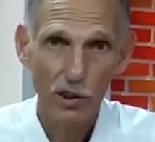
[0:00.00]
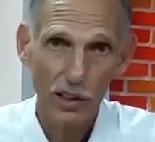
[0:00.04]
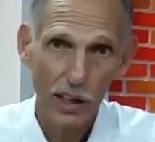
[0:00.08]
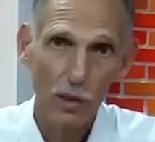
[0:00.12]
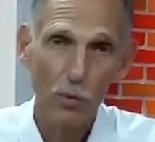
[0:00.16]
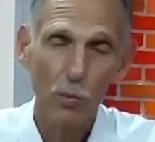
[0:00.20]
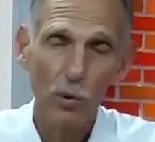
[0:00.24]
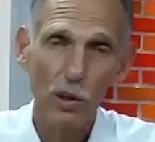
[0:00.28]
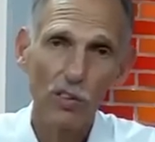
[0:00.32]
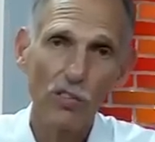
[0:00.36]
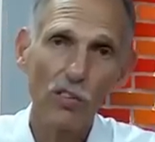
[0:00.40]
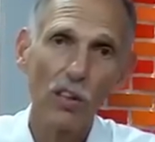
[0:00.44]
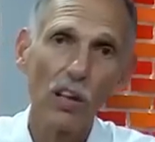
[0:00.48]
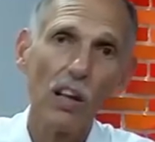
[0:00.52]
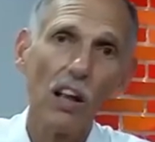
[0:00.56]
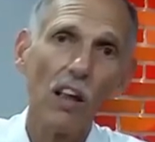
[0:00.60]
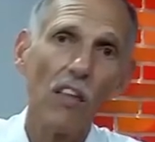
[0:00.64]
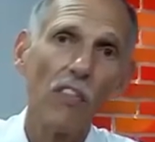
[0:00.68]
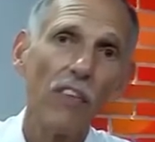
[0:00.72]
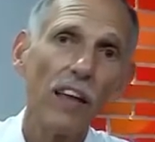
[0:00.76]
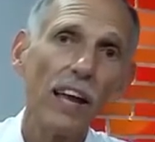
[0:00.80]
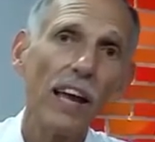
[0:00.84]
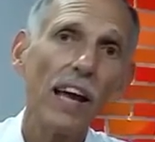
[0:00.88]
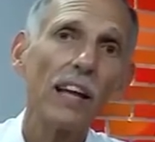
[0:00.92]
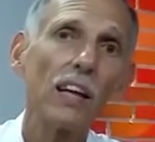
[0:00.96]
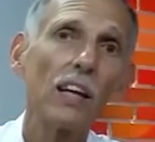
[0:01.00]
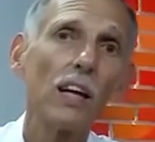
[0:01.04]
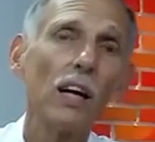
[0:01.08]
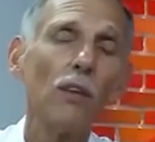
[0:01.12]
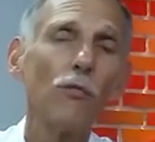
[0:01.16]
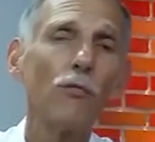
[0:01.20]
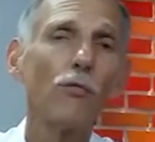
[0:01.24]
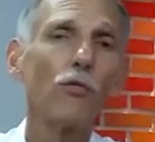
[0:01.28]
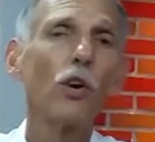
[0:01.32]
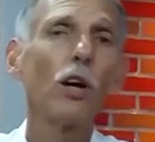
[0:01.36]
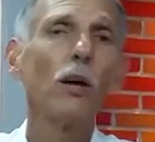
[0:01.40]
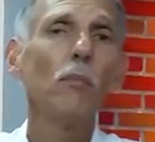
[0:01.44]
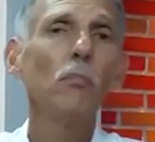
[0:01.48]
In other words, they had
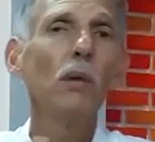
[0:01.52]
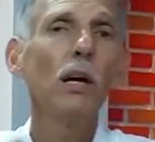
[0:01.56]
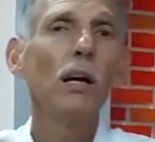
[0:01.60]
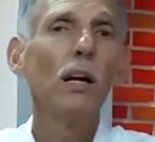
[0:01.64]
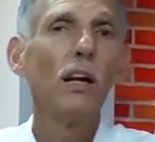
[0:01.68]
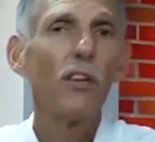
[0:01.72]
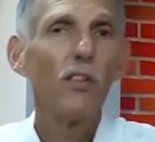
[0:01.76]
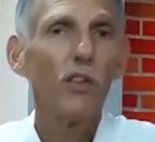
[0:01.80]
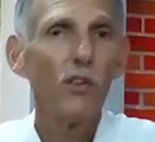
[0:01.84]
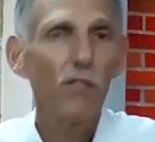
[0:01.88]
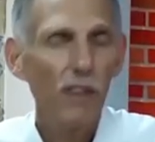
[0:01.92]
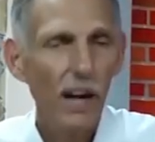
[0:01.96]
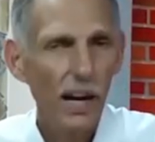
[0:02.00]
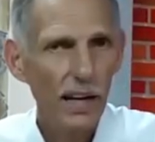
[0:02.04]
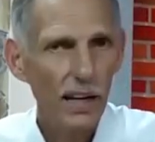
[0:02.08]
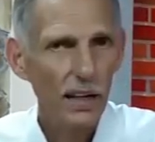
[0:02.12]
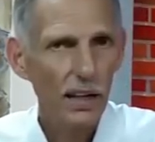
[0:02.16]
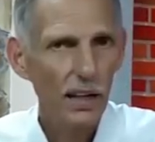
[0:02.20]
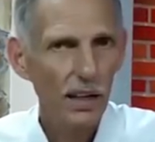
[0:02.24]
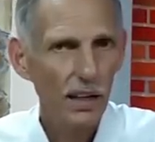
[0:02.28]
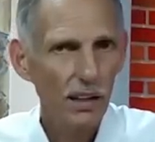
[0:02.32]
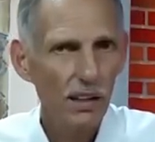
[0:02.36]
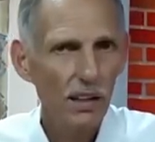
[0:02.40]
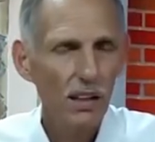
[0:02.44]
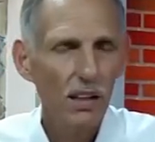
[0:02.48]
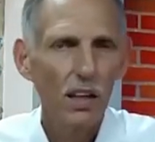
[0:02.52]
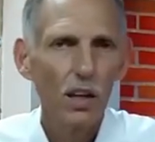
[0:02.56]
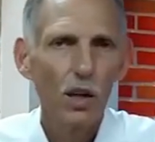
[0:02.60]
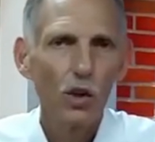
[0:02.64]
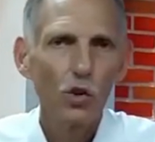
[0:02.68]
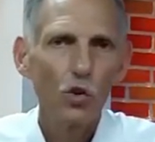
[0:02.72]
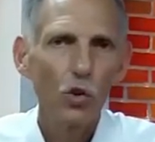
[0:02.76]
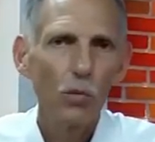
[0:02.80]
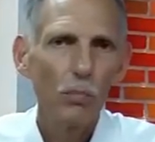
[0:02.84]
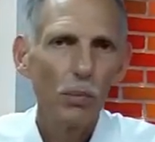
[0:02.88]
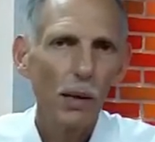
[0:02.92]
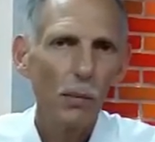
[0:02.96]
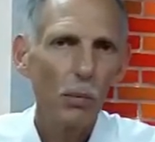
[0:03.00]
come from the Vatican
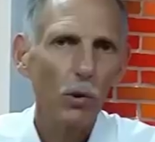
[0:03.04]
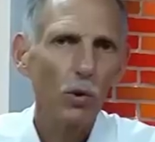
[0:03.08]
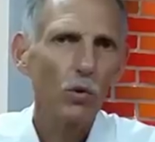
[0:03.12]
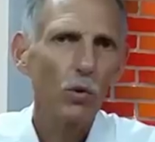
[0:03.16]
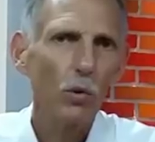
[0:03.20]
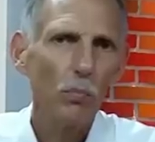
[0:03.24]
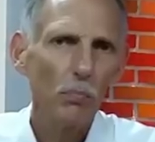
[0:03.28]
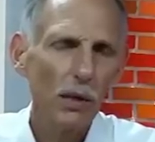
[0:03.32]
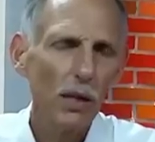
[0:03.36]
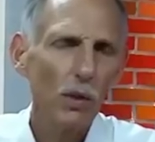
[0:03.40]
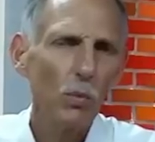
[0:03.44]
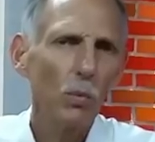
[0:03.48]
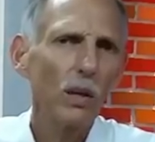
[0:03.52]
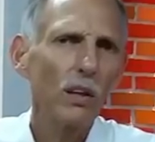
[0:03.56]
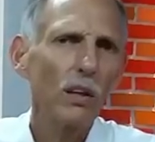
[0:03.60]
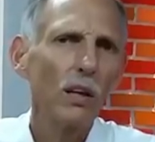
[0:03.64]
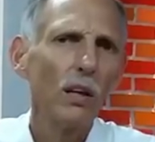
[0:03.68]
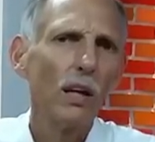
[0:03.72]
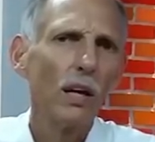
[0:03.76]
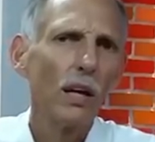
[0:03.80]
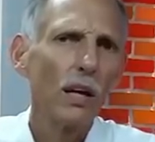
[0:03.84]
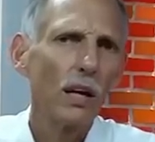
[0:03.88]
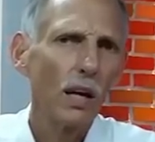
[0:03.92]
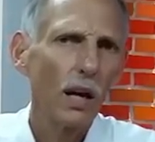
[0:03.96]
to be able to meet with